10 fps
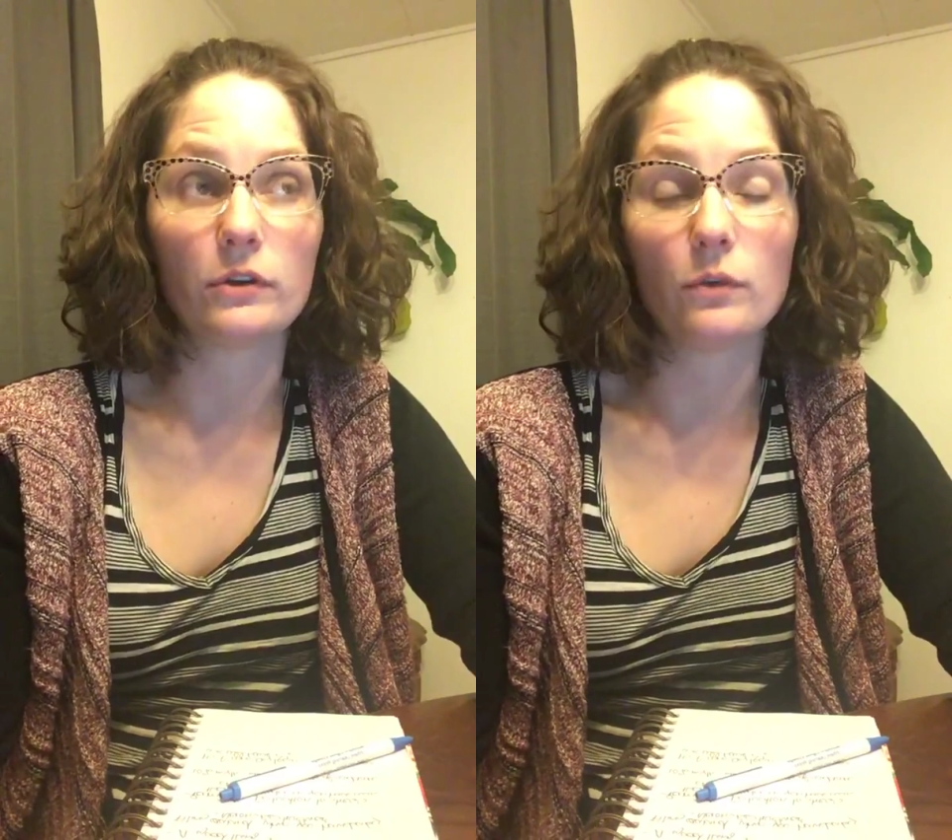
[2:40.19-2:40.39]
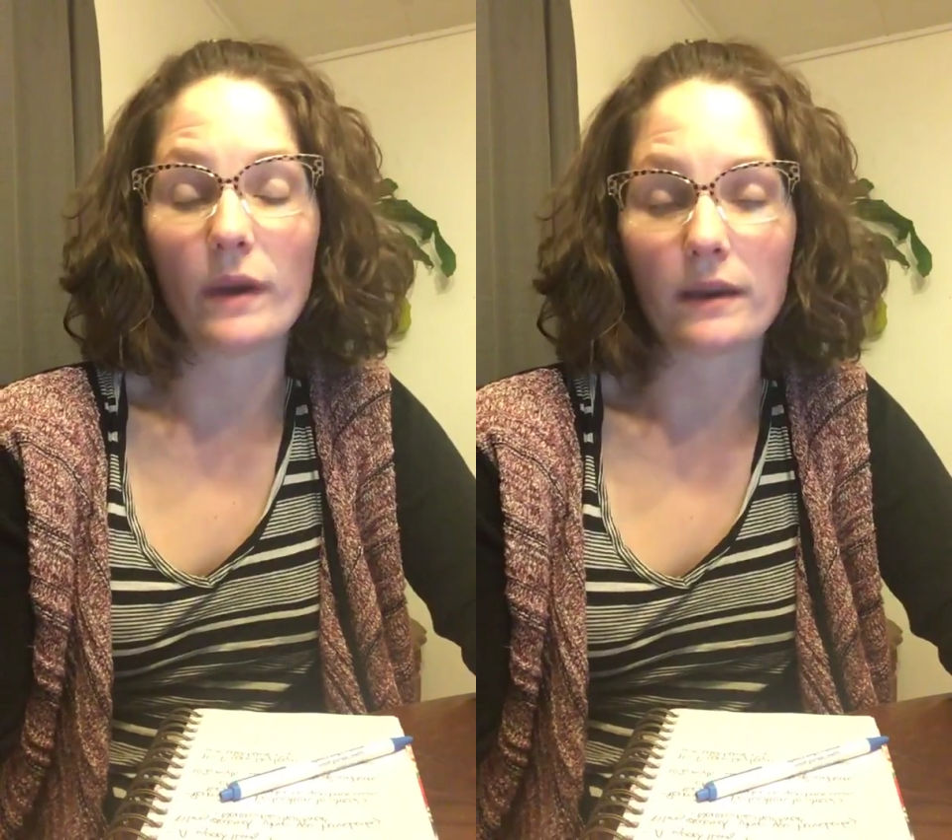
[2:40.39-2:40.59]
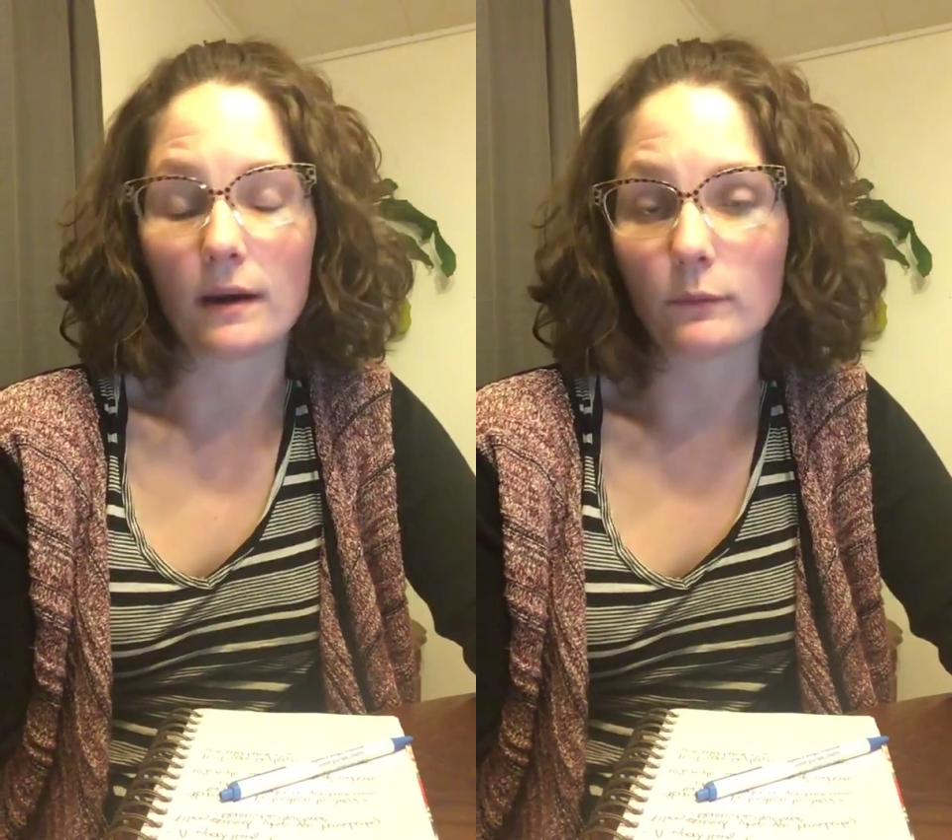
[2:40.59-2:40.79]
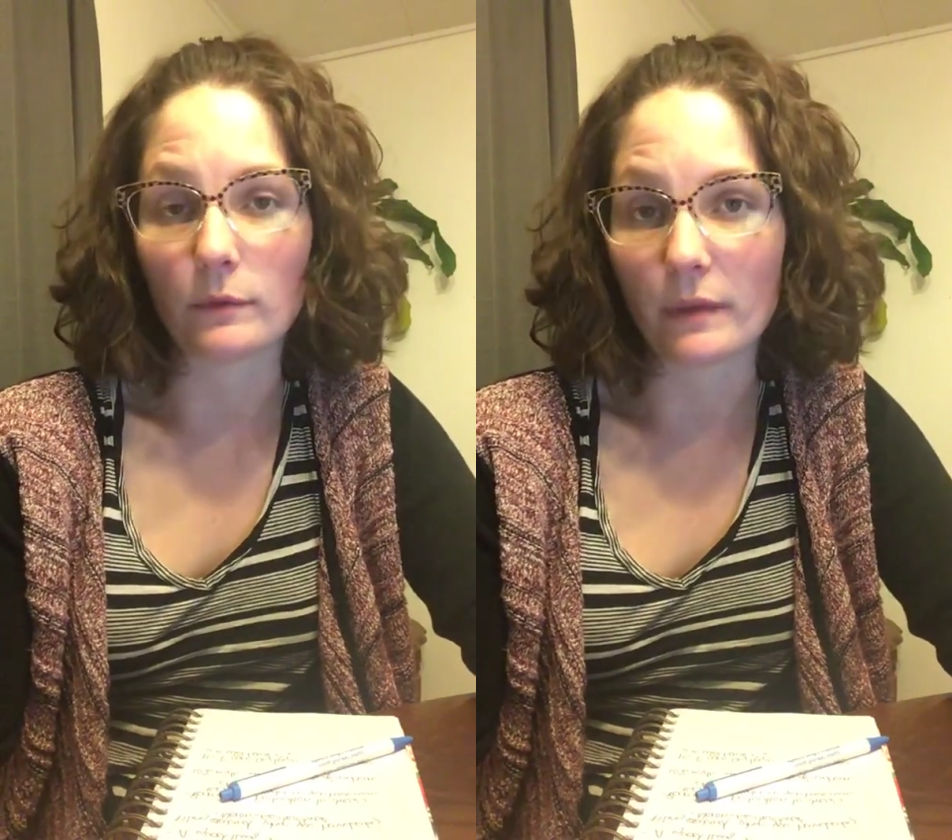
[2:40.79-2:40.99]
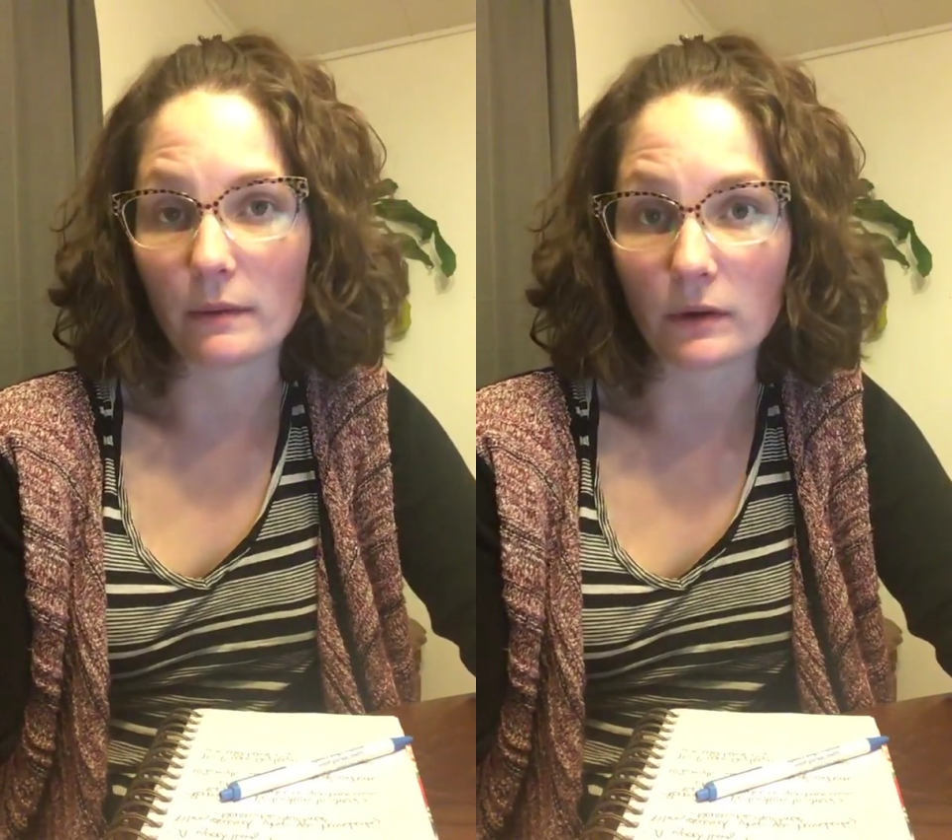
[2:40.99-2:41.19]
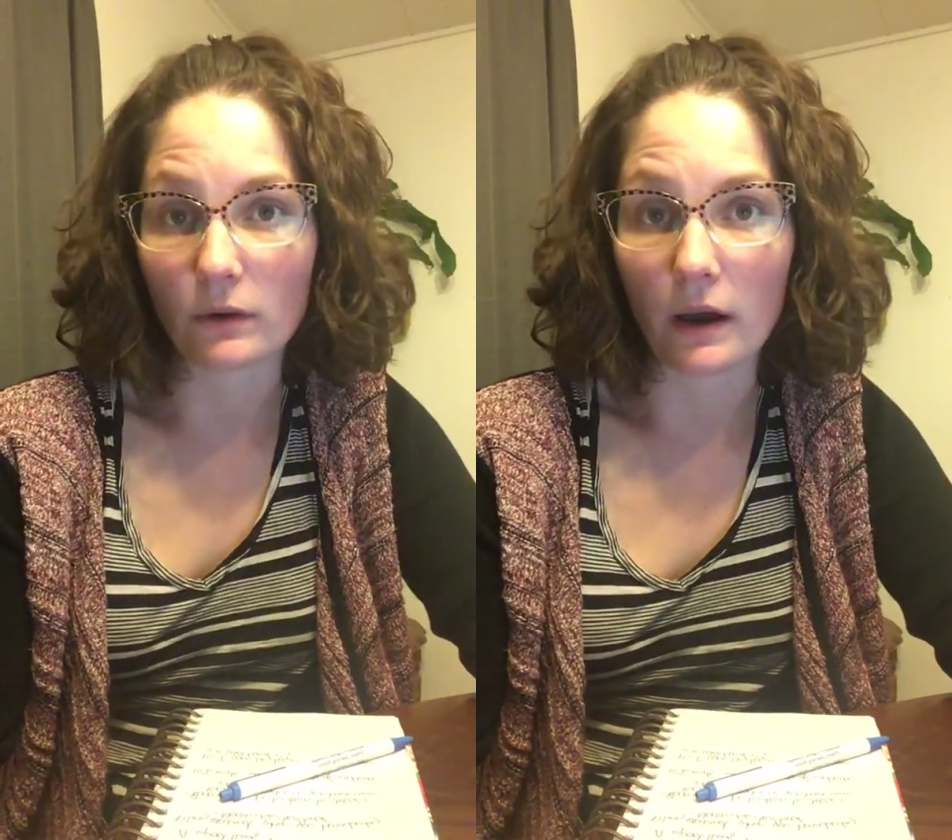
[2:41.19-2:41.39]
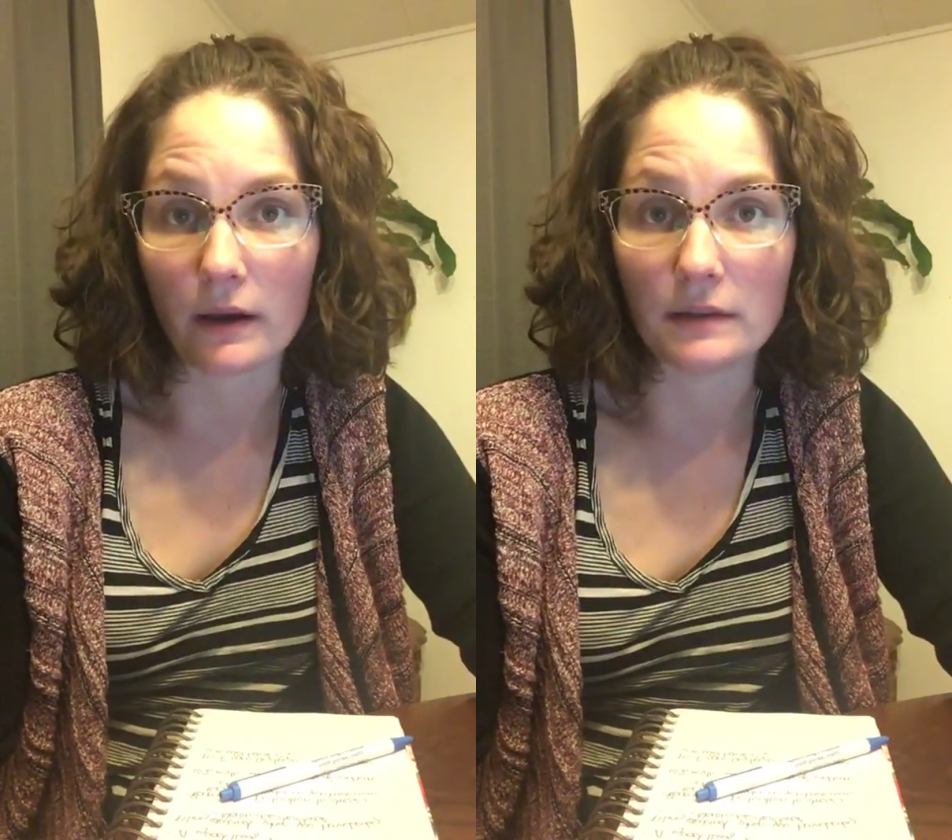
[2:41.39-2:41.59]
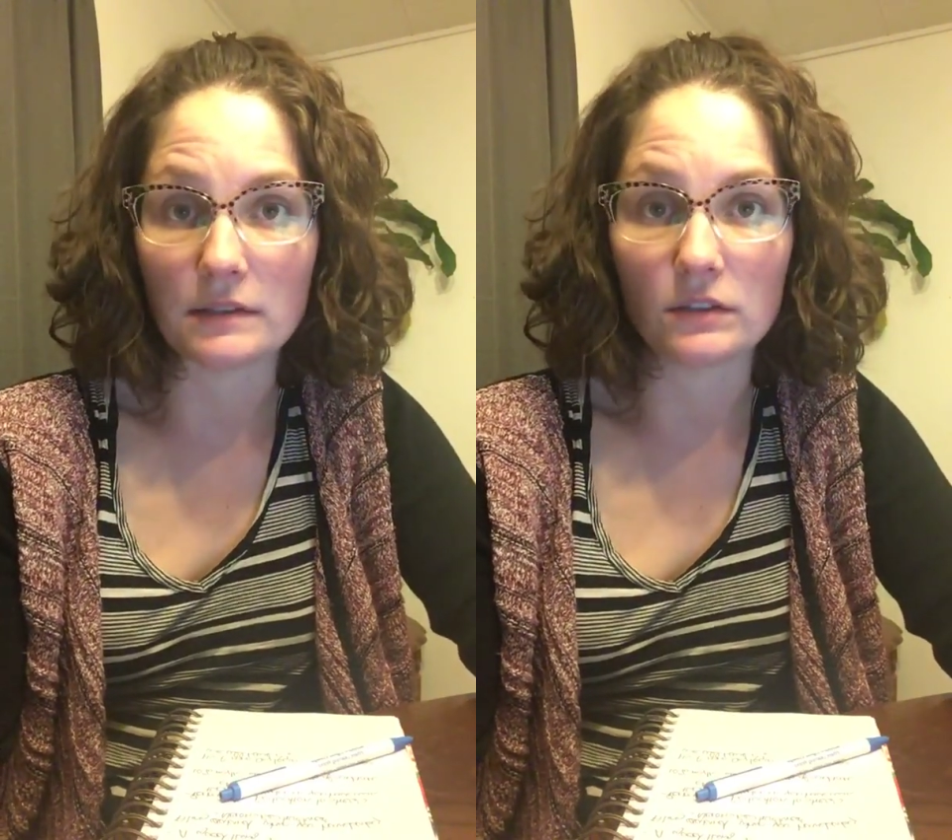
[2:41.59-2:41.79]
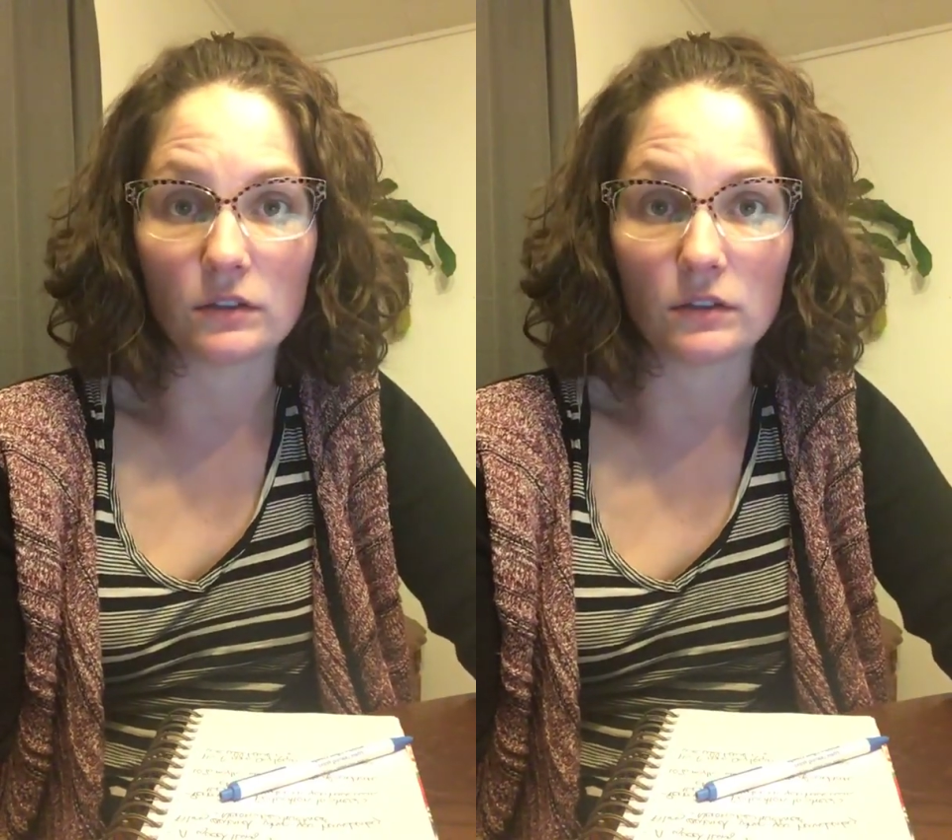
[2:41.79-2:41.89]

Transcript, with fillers: you wake up when baby cries,